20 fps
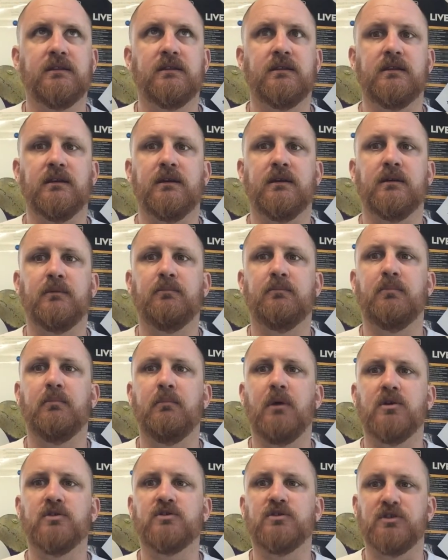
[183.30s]
the
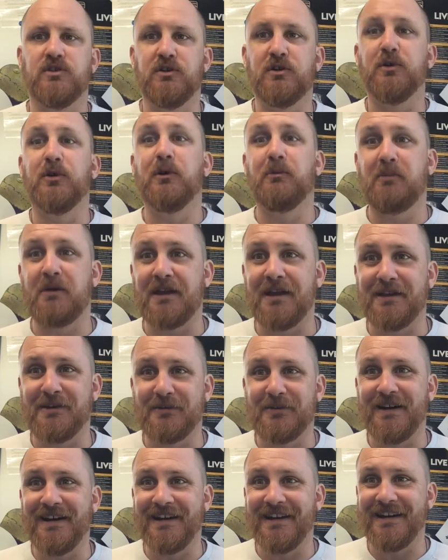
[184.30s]
most
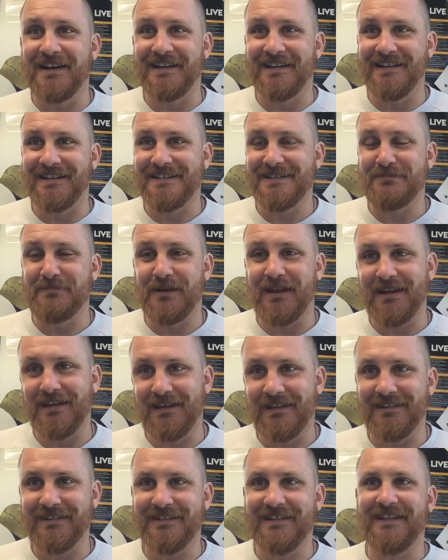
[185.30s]
European way I can explain
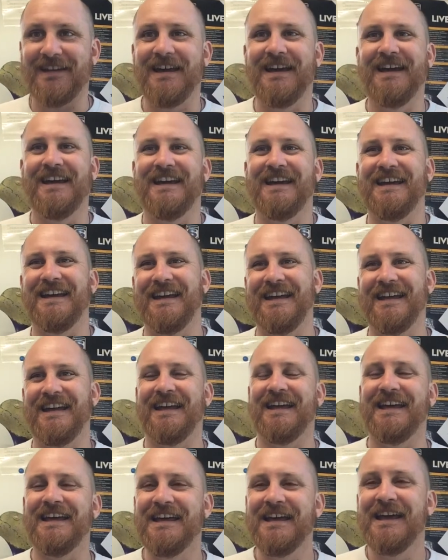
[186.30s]
it.
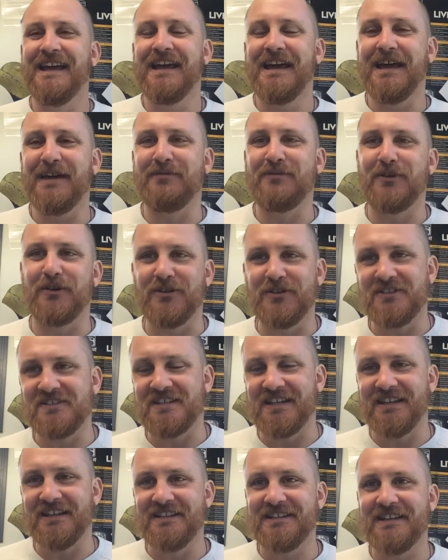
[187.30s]
If you're a New
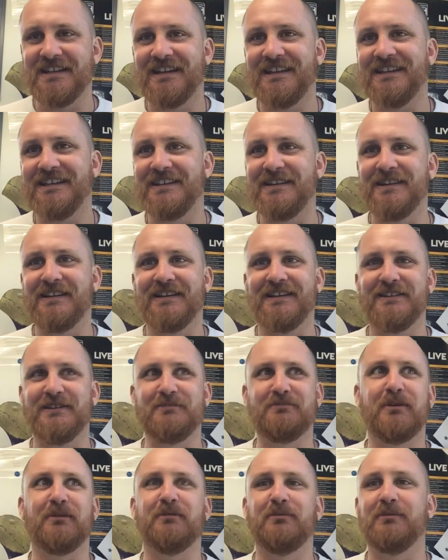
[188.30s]
Zealander, yeah,
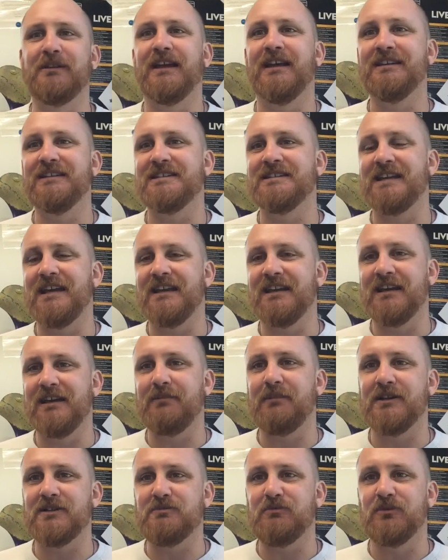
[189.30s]
you'd probably understand it in a
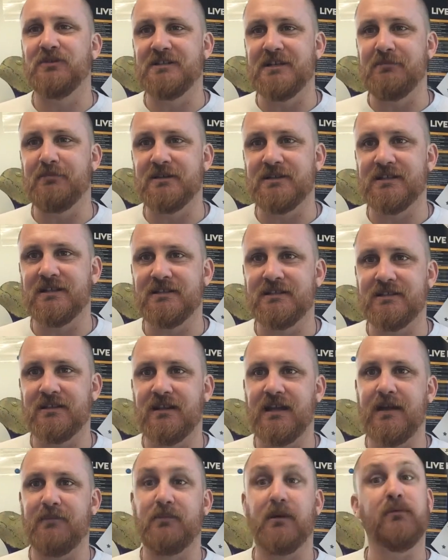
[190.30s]
much more deeper sense
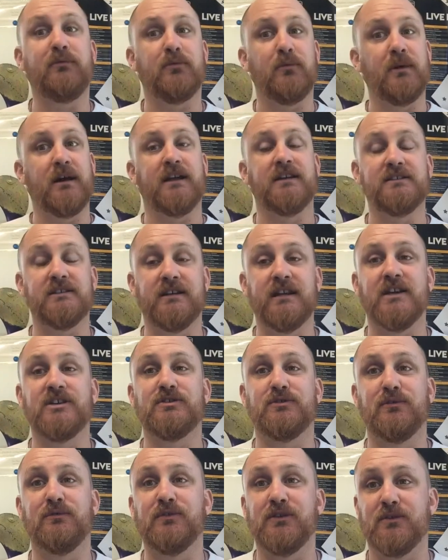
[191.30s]
than that, but for my
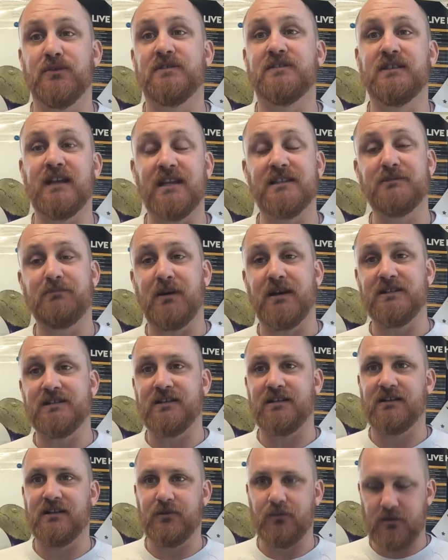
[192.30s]
international viewers, that's
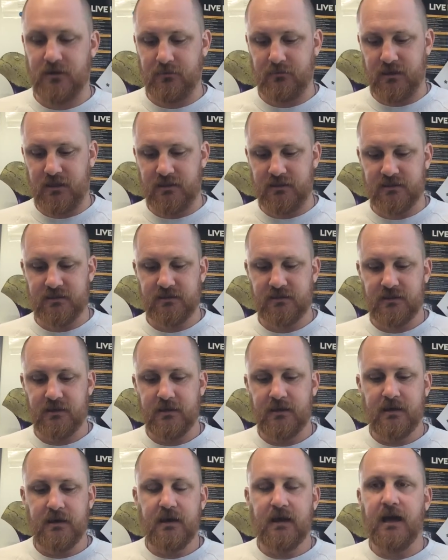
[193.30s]
basically what it means.
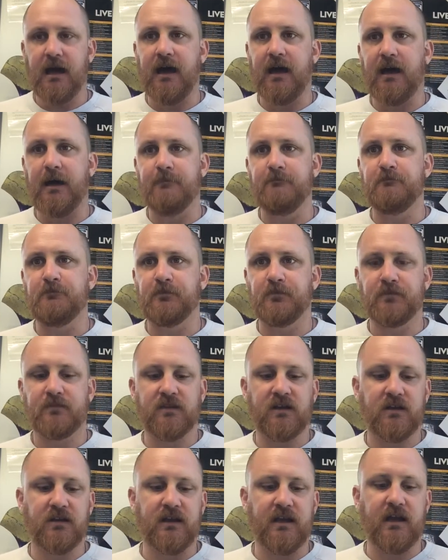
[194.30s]

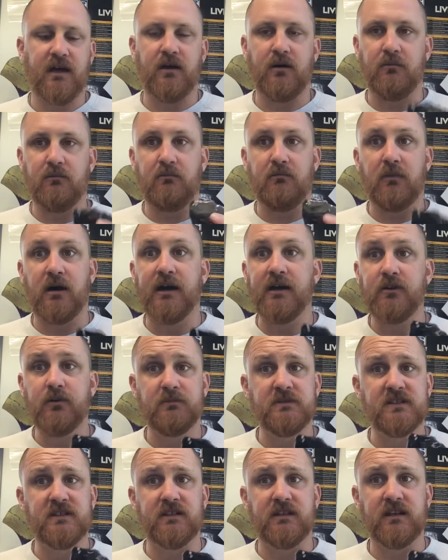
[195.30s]
Now, my
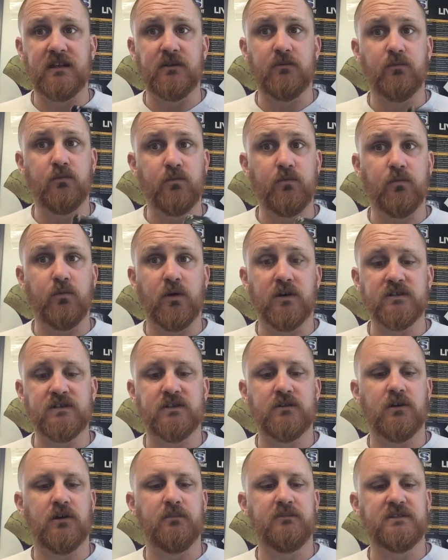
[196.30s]
obsidian
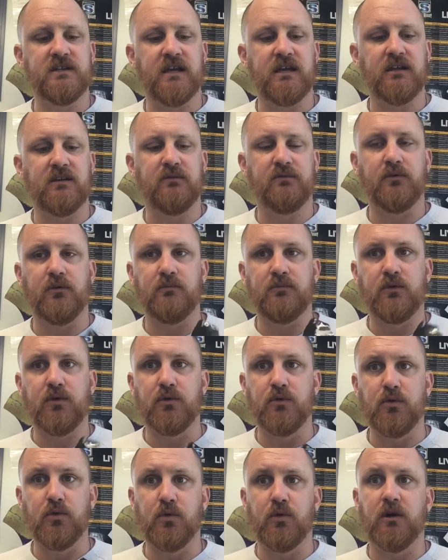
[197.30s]
wasn't obtained from
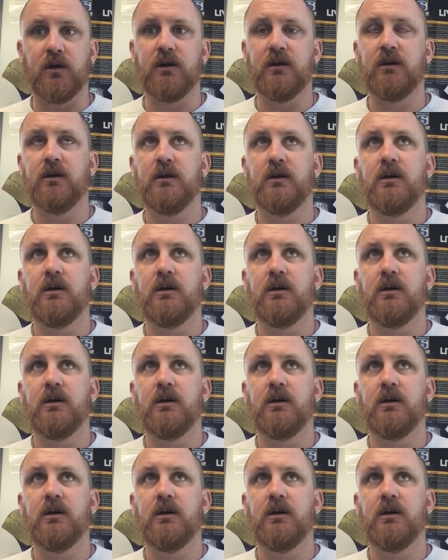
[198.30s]
Tuhua